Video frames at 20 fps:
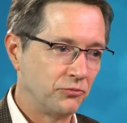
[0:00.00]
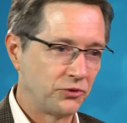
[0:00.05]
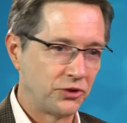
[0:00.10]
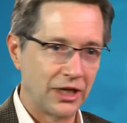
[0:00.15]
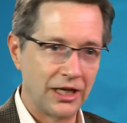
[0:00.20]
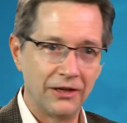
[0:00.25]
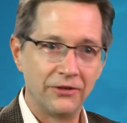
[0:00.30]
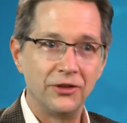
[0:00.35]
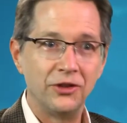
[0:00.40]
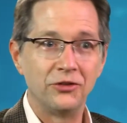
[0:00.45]

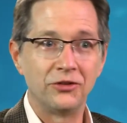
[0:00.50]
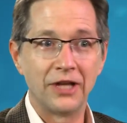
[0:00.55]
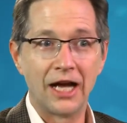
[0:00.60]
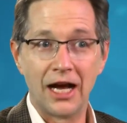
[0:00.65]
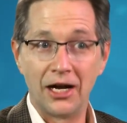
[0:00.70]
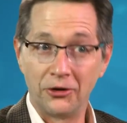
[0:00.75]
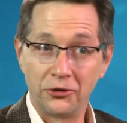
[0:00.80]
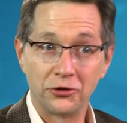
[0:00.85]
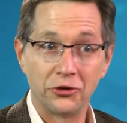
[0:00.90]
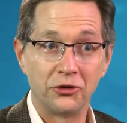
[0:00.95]
say, in these
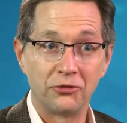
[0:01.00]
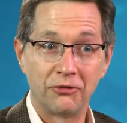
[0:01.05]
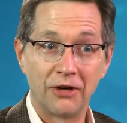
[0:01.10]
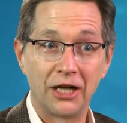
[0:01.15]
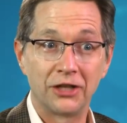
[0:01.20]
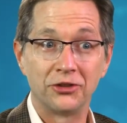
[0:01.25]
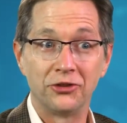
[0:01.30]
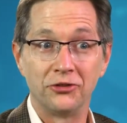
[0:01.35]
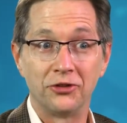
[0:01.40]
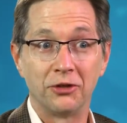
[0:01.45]
dialysis
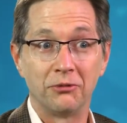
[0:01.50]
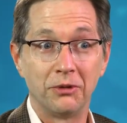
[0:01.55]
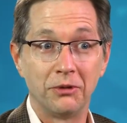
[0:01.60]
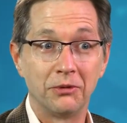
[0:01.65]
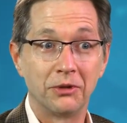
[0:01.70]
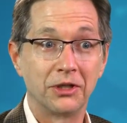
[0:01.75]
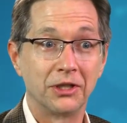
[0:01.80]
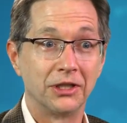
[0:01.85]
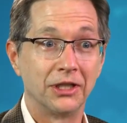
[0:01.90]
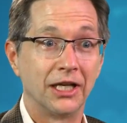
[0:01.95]
fractions that
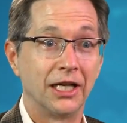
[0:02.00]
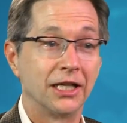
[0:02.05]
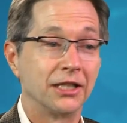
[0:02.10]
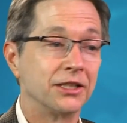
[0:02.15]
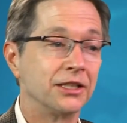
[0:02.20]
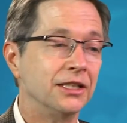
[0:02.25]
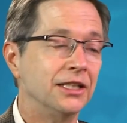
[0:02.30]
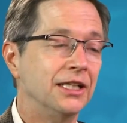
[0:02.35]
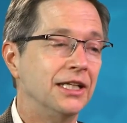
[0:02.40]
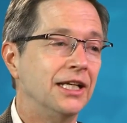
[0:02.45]
we would
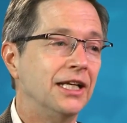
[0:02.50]
collect,